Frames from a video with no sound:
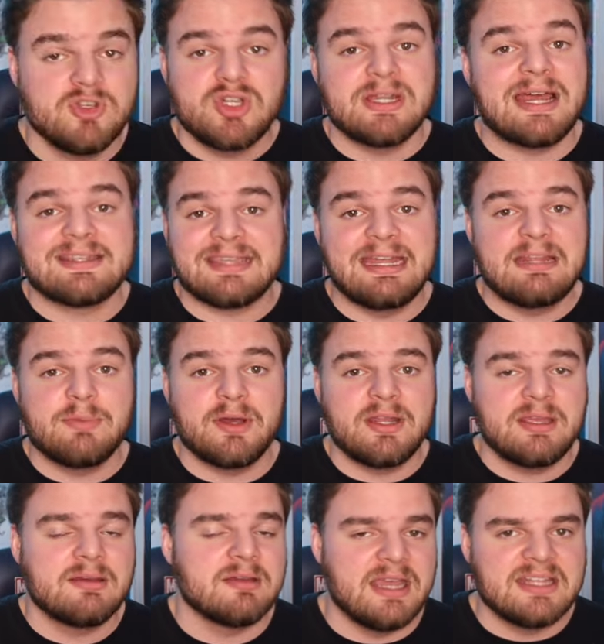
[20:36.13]
You could ask
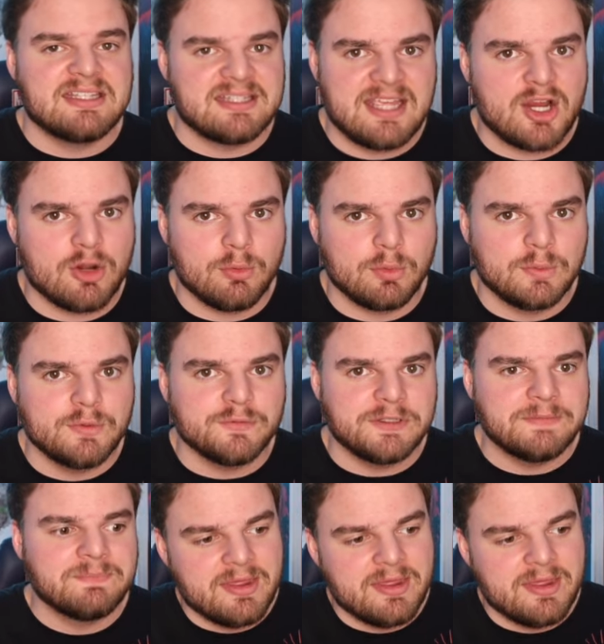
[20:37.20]
anybody, it's a terrible movie.